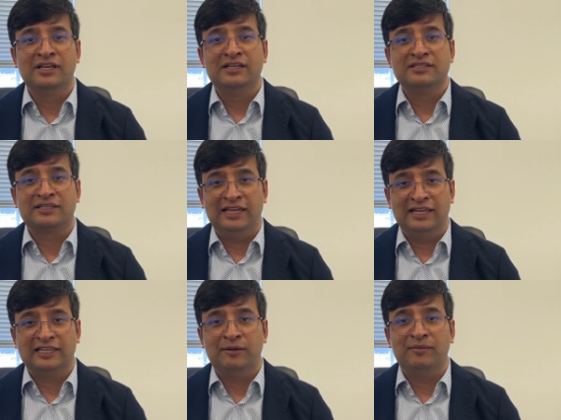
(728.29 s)

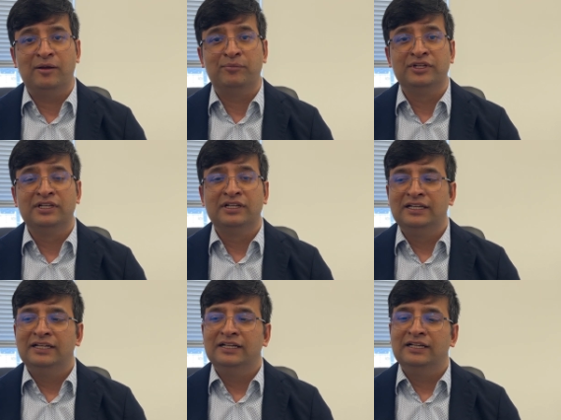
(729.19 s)
scaling them up.
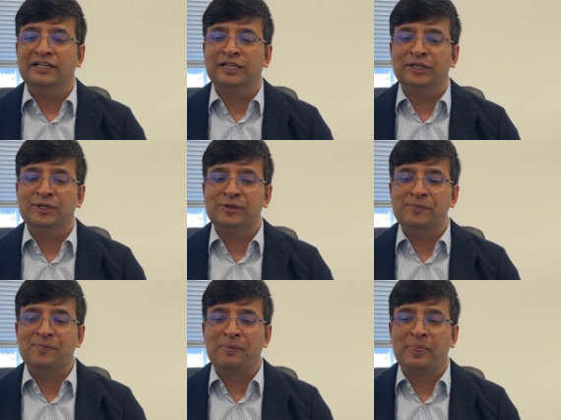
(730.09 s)
The